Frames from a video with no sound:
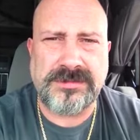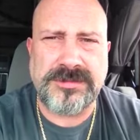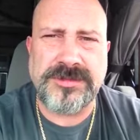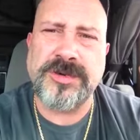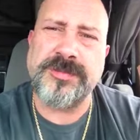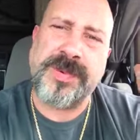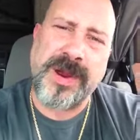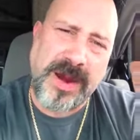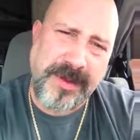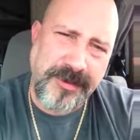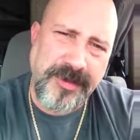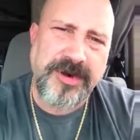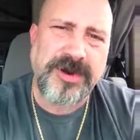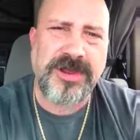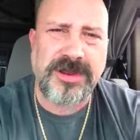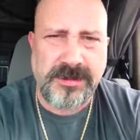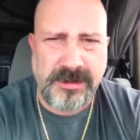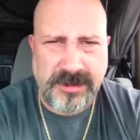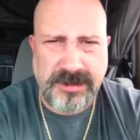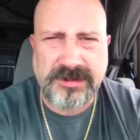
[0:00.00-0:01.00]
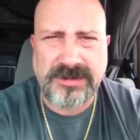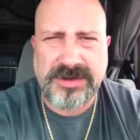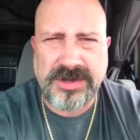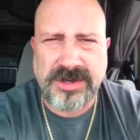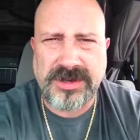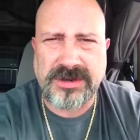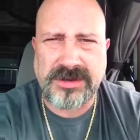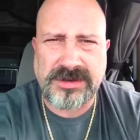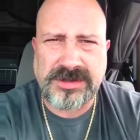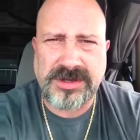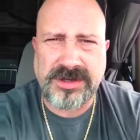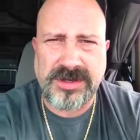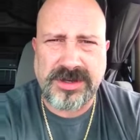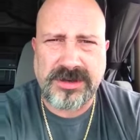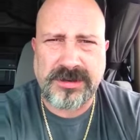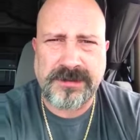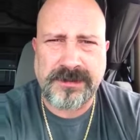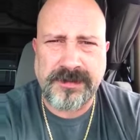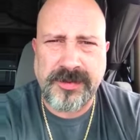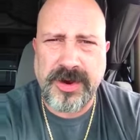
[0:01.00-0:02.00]
the paper to
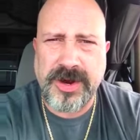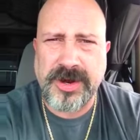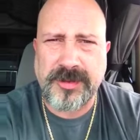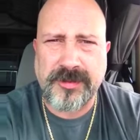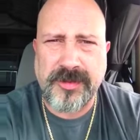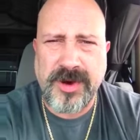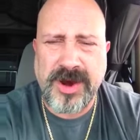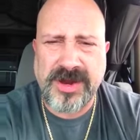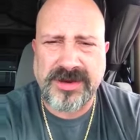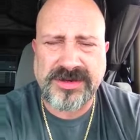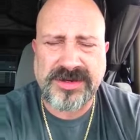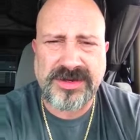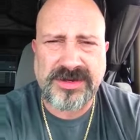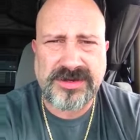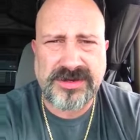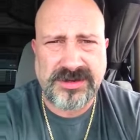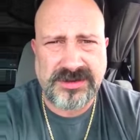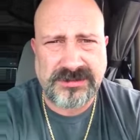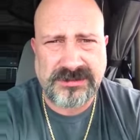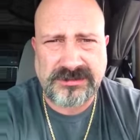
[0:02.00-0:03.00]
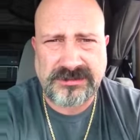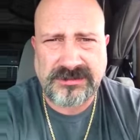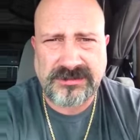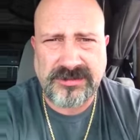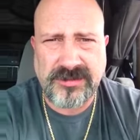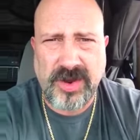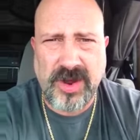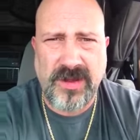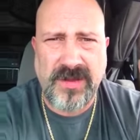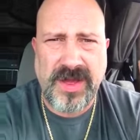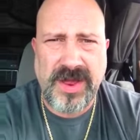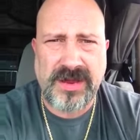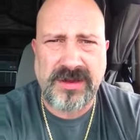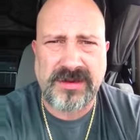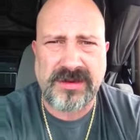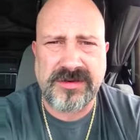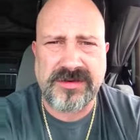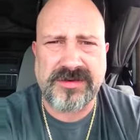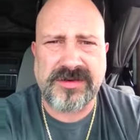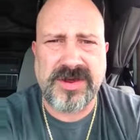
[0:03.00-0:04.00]
the printing presses, and all that
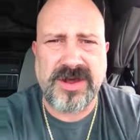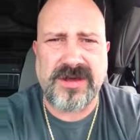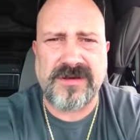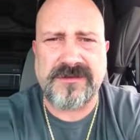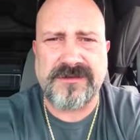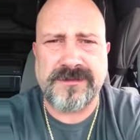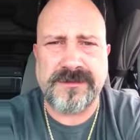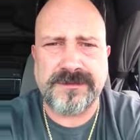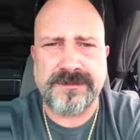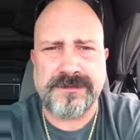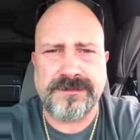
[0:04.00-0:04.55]
good stuff.